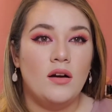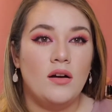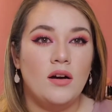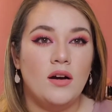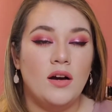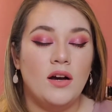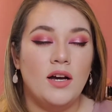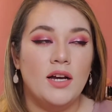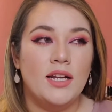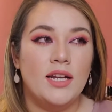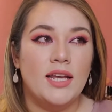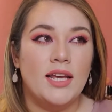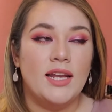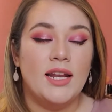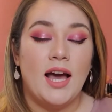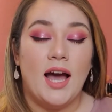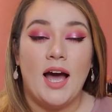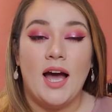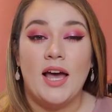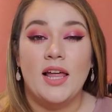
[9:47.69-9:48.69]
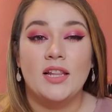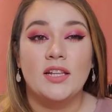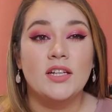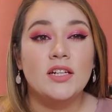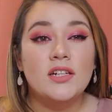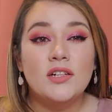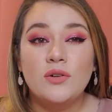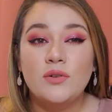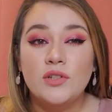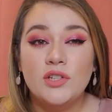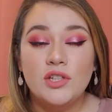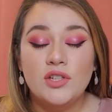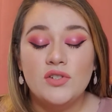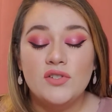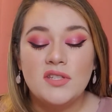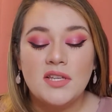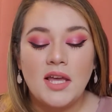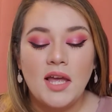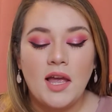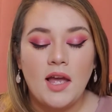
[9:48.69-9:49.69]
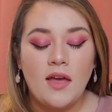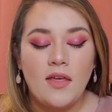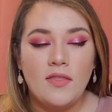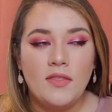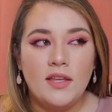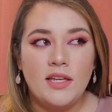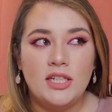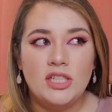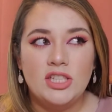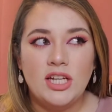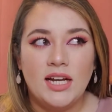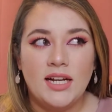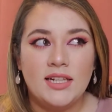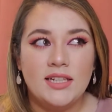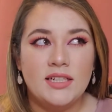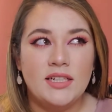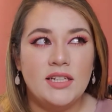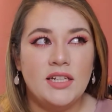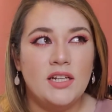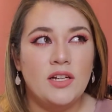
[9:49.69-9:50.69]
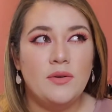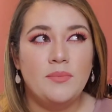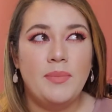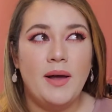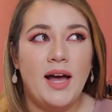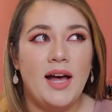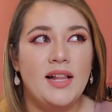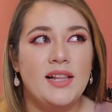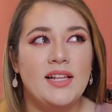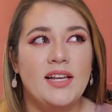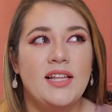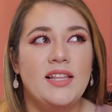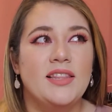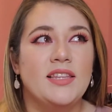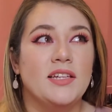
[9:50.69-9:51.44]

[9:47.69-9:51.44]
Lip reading: on an eye look using the Jaclyn Hill palette,